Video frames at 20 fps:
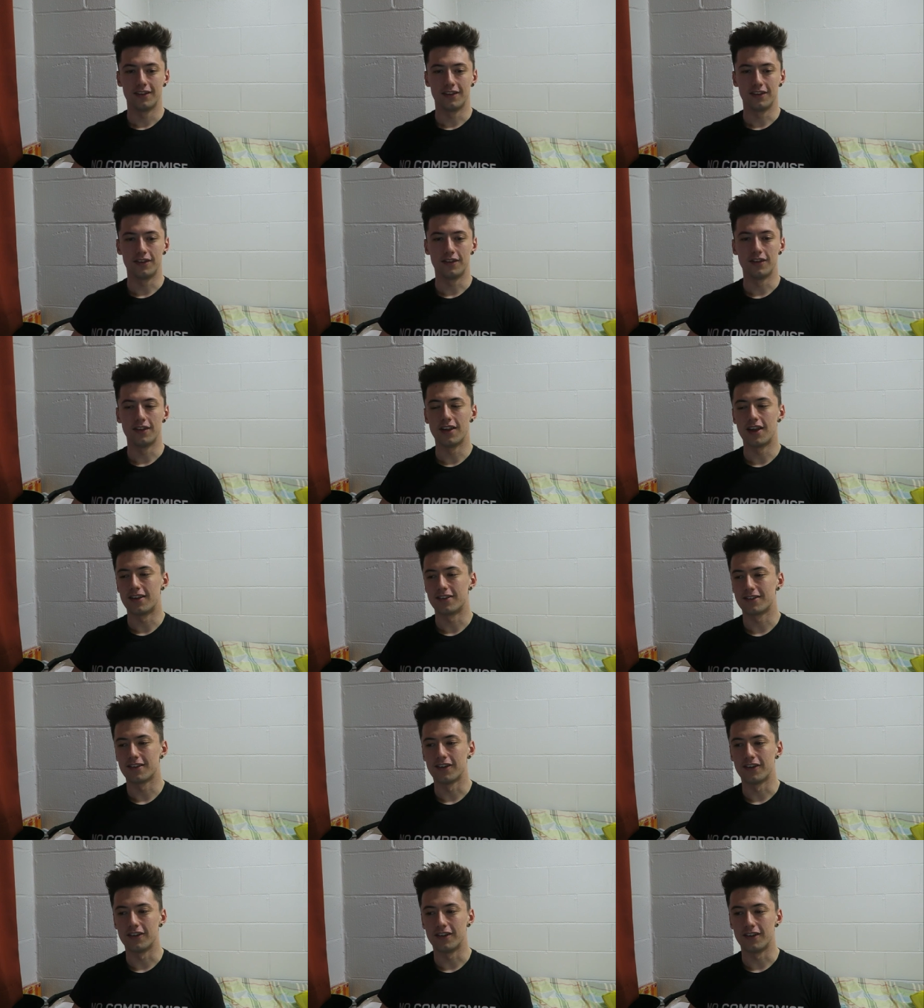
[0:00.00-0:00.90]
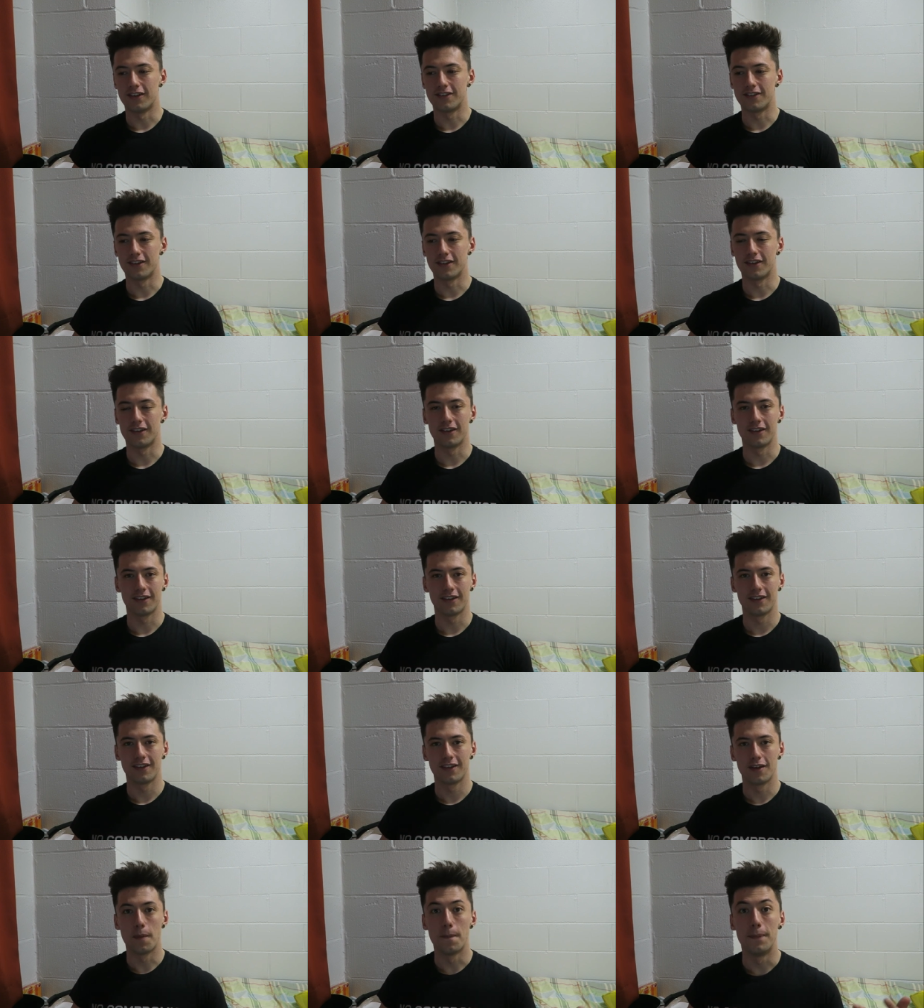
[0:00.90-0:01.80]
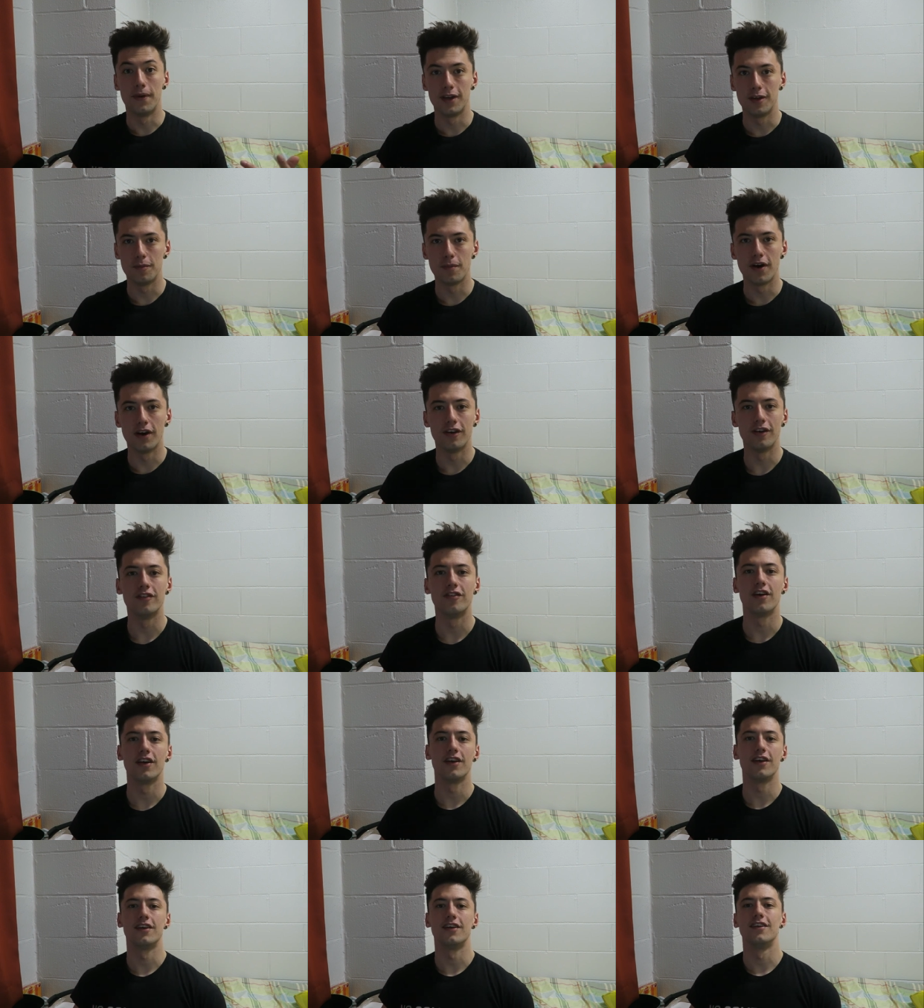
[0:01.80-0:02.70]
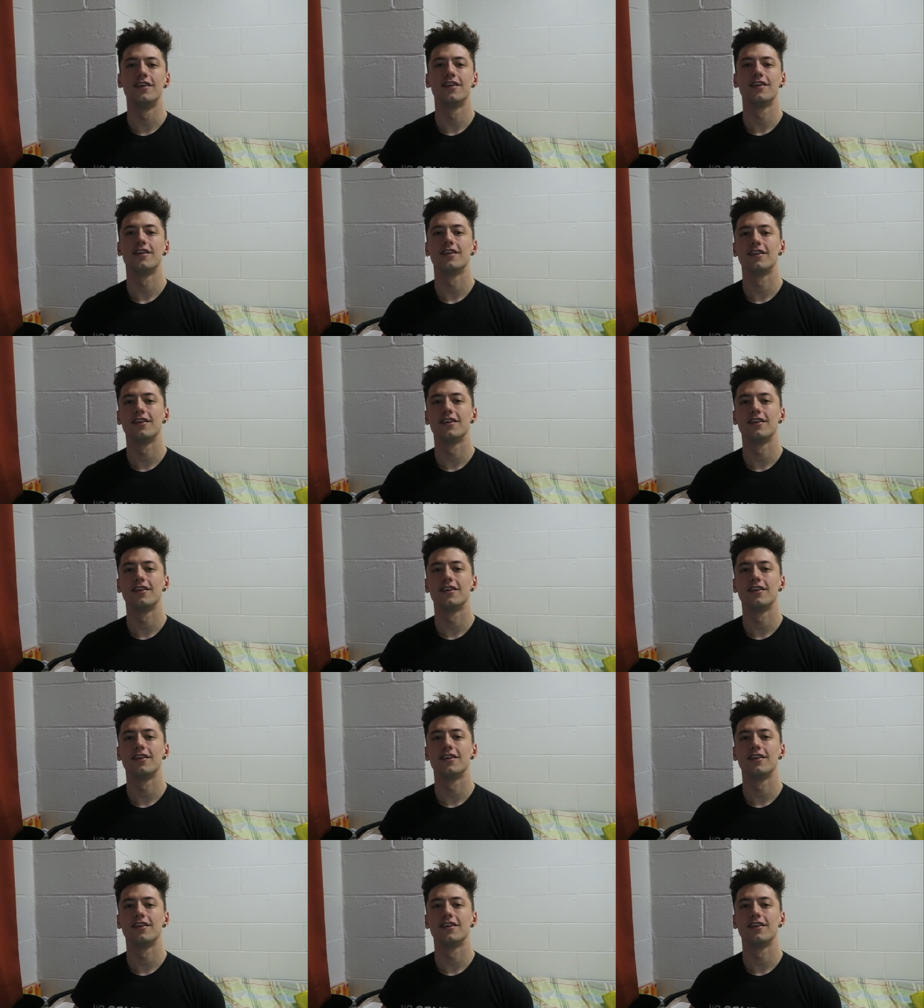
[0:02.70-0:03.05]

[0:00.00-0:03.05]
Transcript: you're less likely to be motivated.